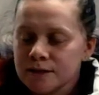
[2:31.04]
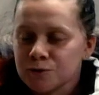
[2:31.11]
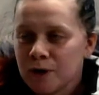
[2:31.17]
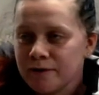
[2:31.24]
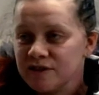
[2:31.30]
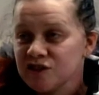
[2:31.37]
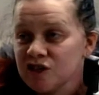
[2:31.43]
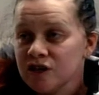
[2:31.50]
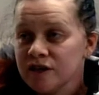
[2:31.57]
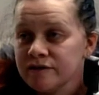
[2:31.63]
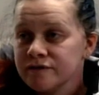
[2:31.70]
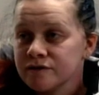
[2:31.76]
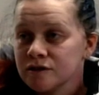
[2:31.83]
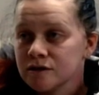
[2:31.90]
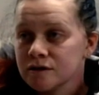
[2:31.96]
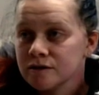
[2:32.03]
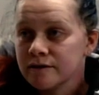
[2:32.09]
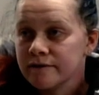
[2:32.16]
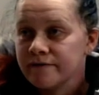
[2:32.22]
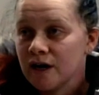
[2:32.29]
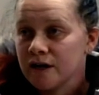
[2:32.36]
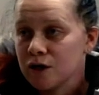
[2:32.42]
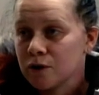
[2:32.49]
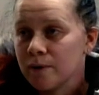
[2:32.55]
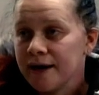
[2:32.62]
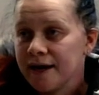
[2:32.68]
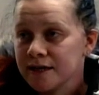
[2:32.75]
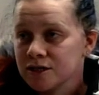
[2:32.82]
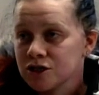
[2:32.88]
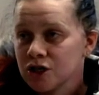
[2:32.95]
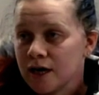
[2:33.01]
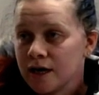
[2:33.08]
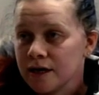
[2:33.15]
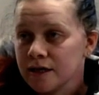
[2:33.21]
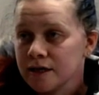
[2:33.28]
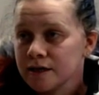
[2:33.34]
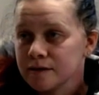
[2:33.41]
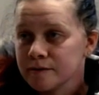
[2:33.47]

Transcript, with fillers: he's quite reserved, very quiet, shy